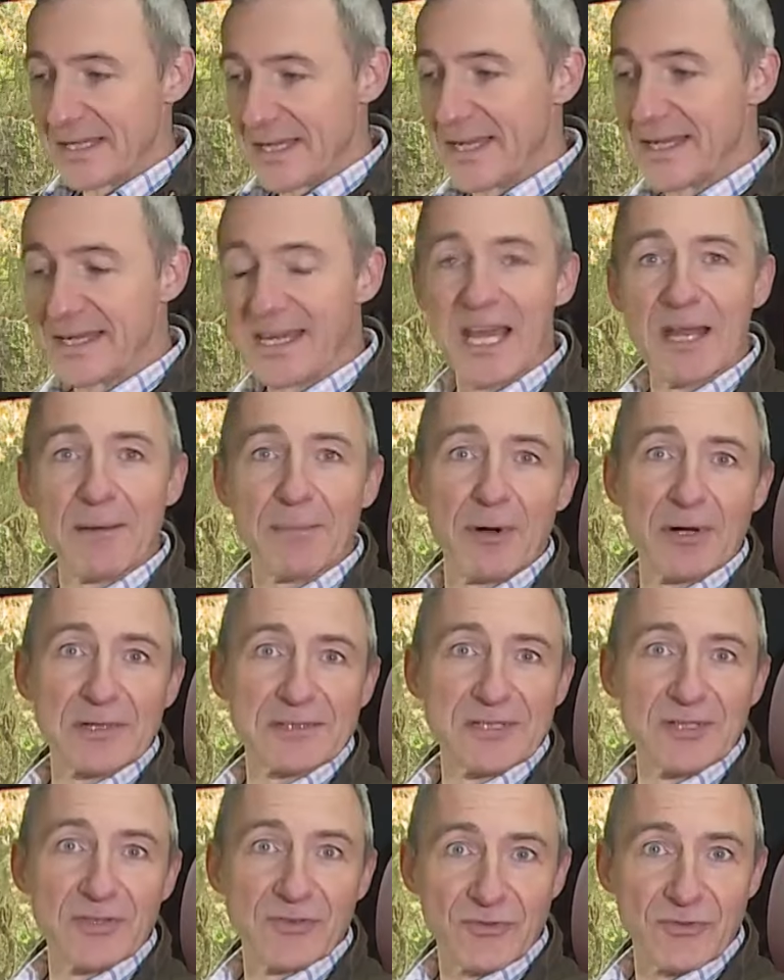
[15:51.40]
the
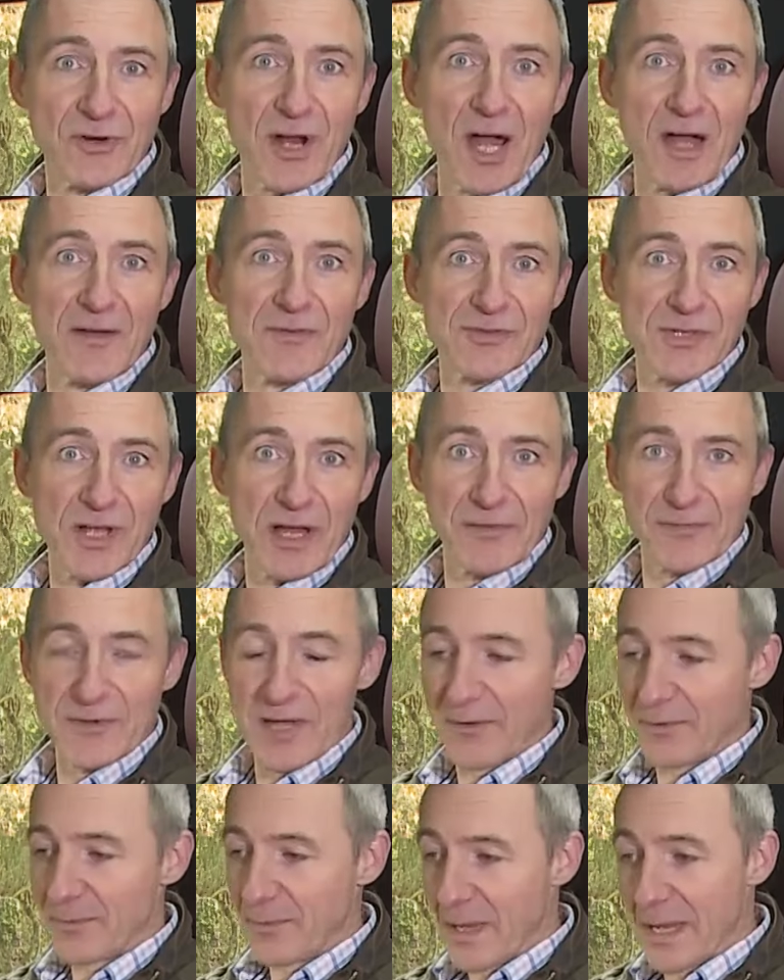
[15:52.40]
gearbox and drive shaft
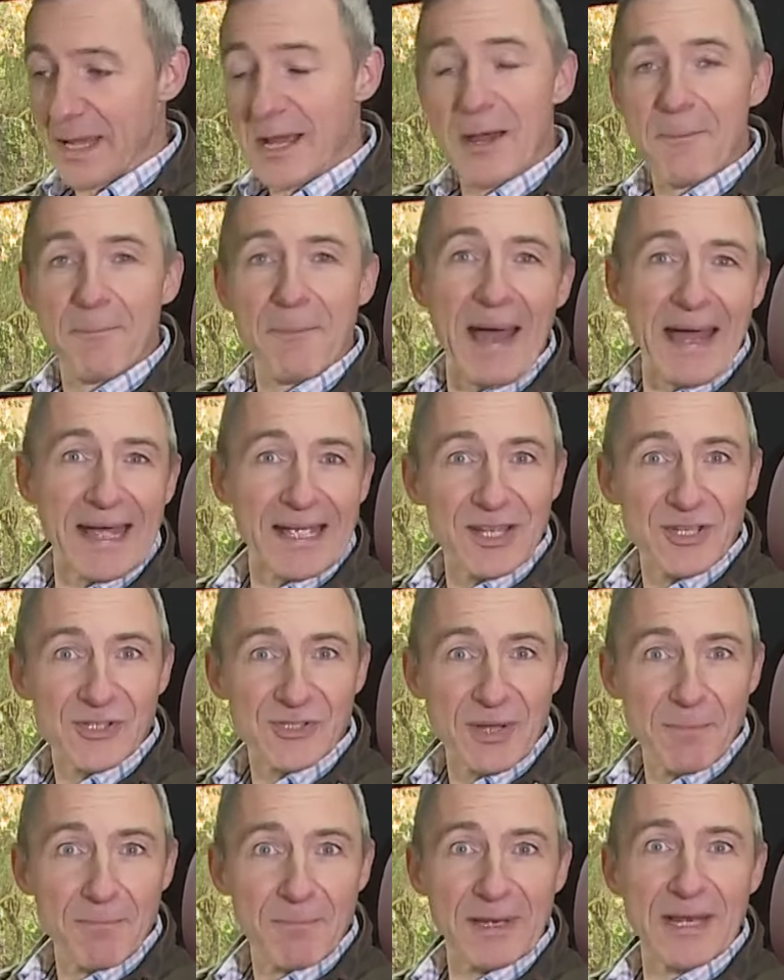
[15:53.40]
have to be
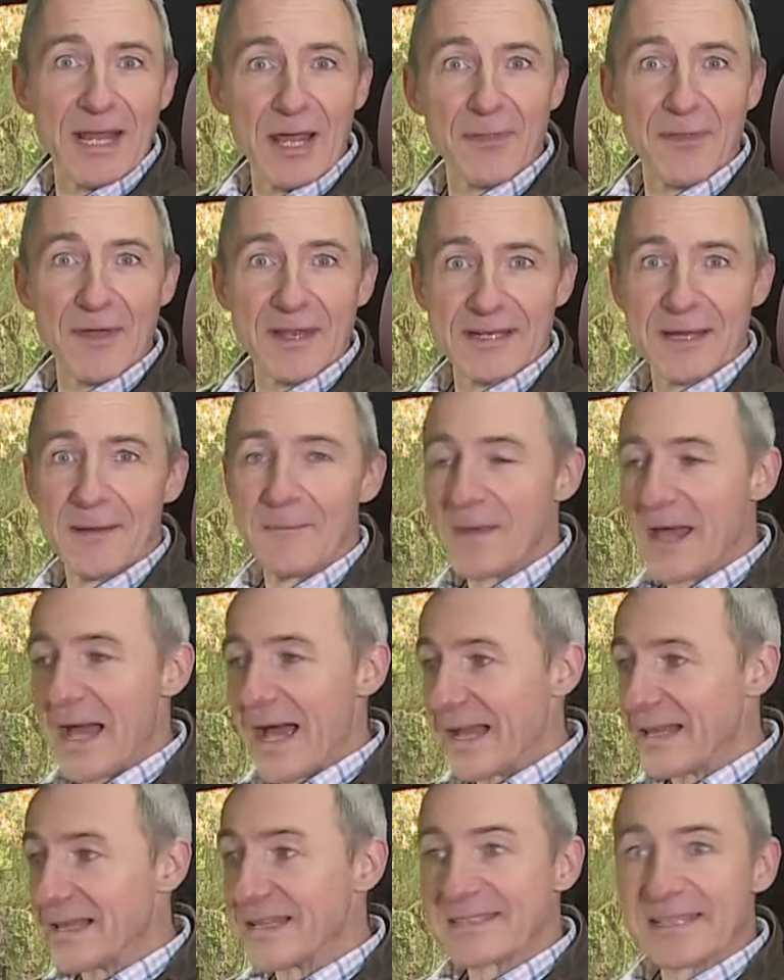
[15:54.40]
packaged in beneath it,
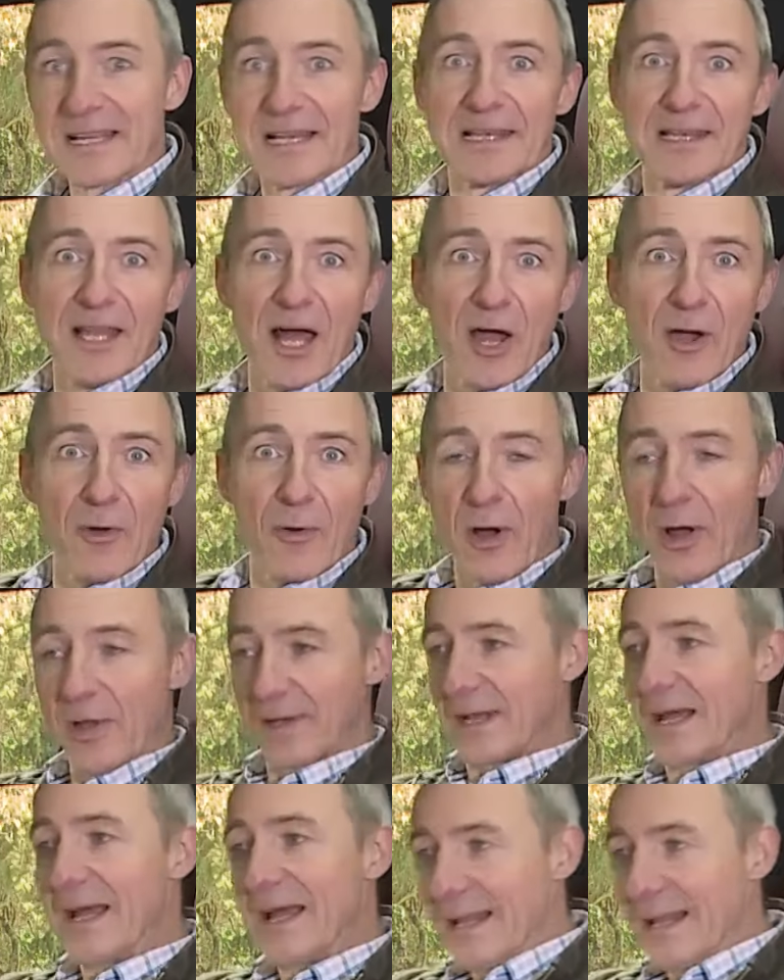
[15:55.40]
and you sit low on